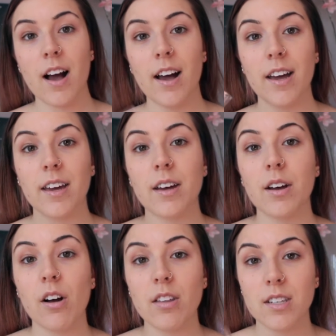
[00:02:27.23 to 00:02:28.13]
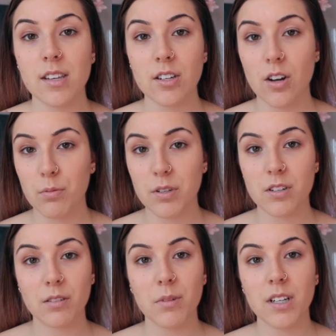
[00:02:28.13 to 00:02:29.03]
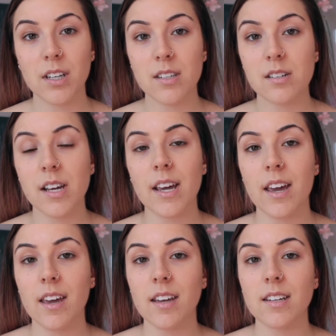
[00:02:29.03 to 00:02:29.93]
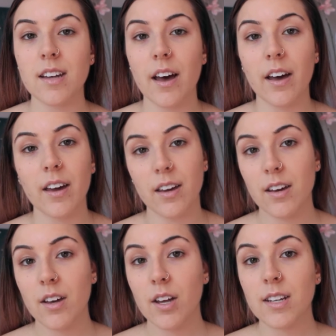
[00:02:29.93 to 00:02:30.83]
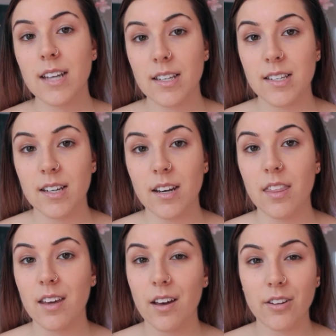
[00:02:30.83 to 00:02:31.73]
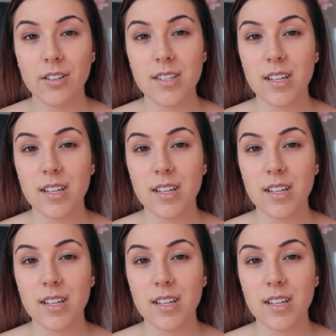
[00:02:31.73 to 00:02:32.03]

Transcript: I got this at Shoppers Drug Mart yesterday and I tested the colors.